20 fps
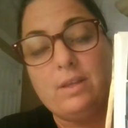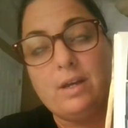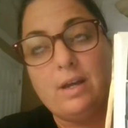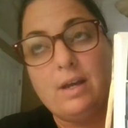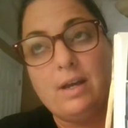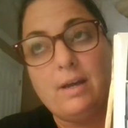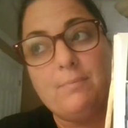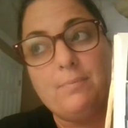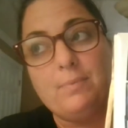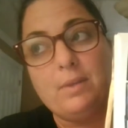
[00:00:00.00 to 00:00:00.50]

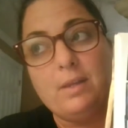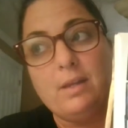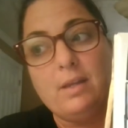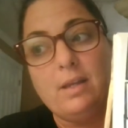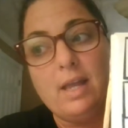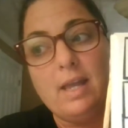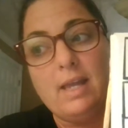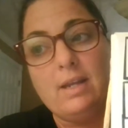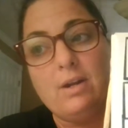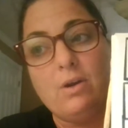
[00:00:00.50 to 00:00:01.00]

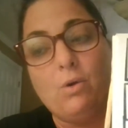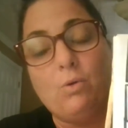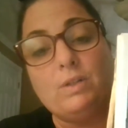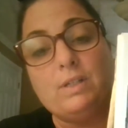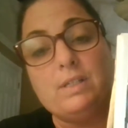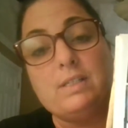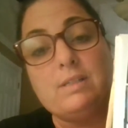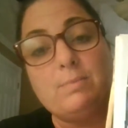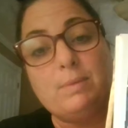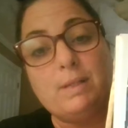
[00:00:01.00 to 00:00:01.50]
and
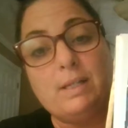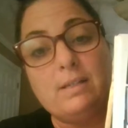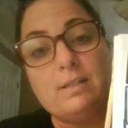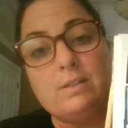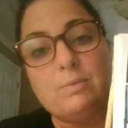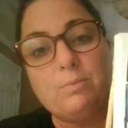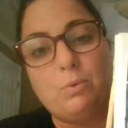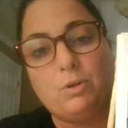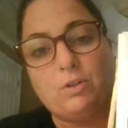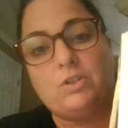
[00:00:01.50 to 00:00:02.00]
only
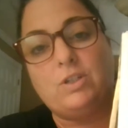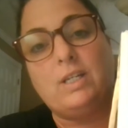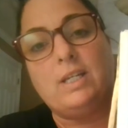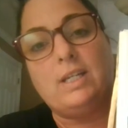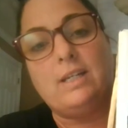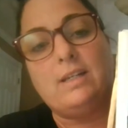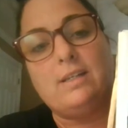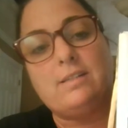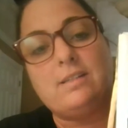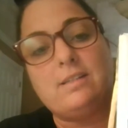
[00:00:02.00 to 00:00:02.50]
speaks
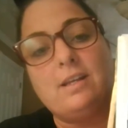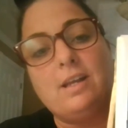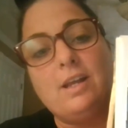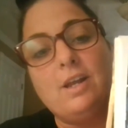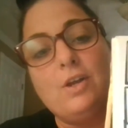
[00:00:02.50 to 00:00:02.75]
Portuguese.